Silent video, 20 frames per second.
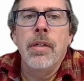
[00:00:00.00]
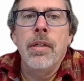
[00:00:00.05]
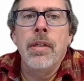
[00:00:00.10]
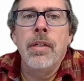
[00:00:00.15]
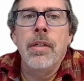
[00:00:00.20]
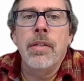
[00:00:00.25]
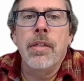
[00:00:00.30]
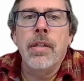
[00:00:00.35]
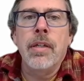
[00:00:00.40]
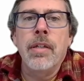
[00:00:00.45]

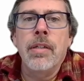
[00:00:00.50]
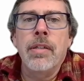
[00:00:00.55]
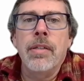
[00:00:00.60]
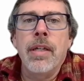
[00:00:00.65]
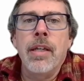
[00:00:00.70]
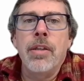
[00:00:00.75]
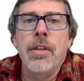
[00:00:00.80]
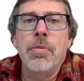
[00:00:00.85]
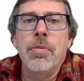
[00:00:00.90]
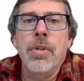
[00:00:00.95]
is going to
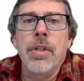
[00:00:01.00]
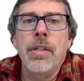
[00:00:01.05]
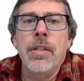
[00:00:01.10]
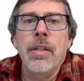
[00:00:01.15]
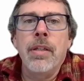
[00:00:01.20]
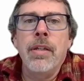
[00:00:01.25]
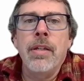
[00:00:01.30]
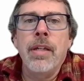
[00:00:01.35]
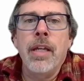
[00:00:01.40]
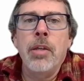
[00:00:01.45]
stay 3 to
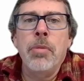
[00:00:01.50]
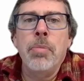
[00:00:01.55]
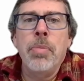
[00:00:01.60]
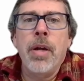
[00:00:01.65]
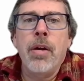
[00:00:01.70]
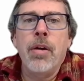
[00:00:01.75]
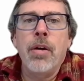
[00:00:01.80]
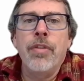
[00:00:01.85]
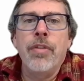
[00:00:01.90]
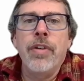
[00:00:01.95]
the 10th
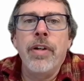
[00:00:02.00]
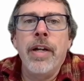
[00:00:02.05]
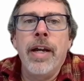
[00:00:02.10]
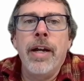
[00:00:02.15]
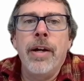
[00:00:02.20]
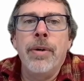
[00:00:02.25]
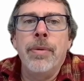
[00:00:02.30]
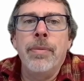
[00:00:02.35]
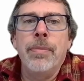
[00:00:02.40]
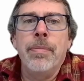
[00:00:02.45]
power for
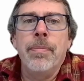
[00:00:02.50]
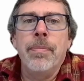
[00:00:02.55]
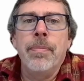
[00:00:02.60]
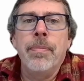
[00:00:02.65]
now.